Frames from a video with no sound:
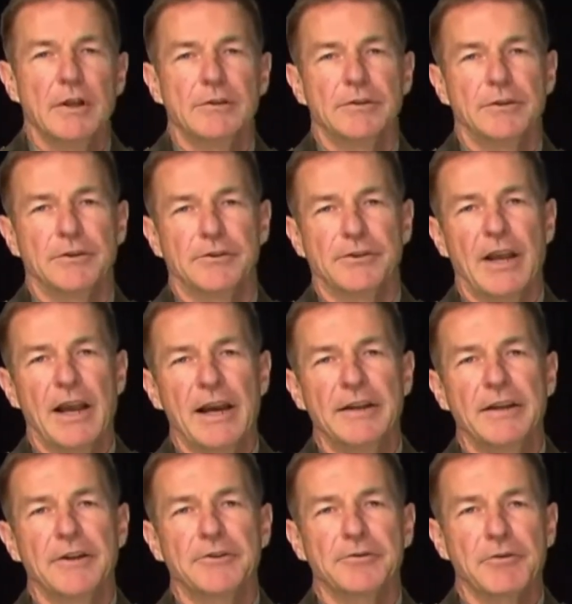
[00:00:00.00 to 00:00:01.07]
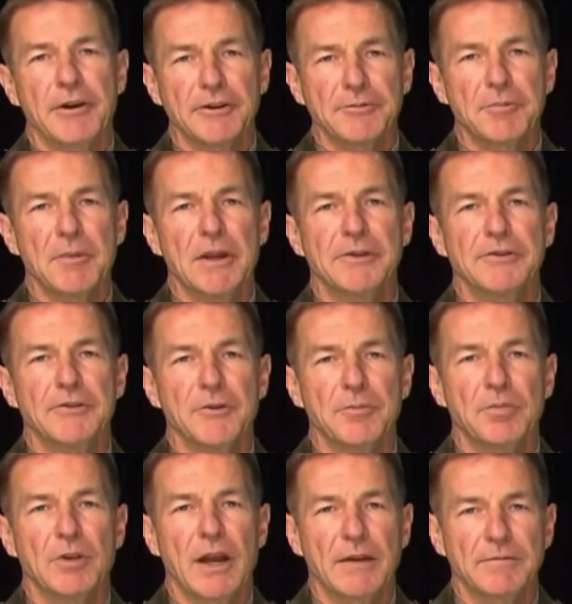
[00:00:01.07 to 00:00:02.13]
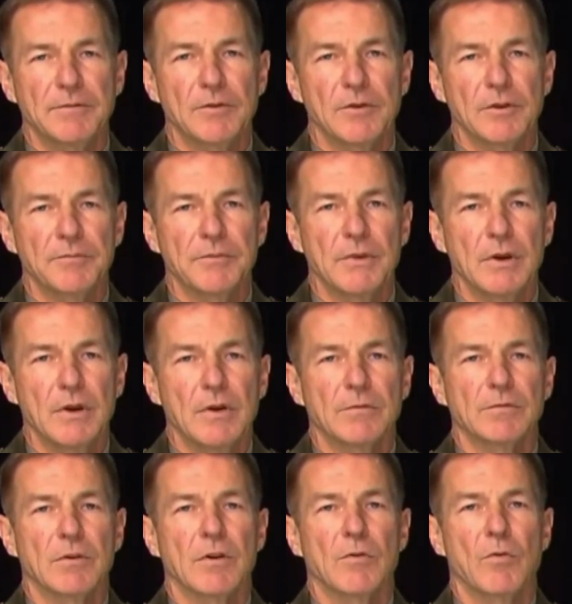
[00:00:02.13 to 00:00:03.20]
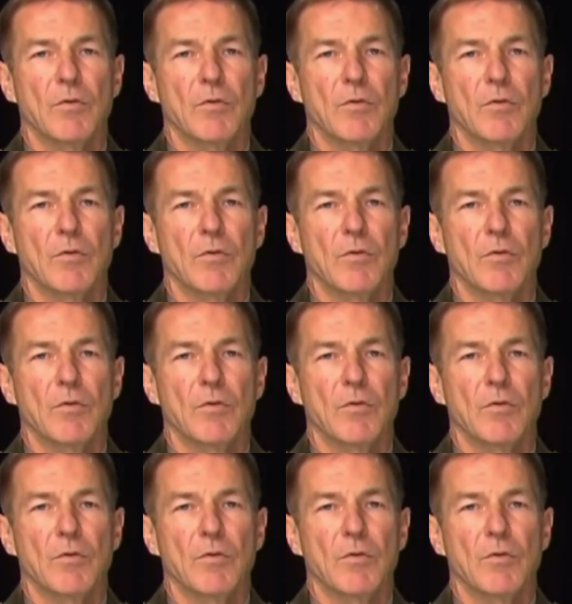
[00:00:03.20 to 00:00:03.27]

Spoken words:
to design a transformational platform for our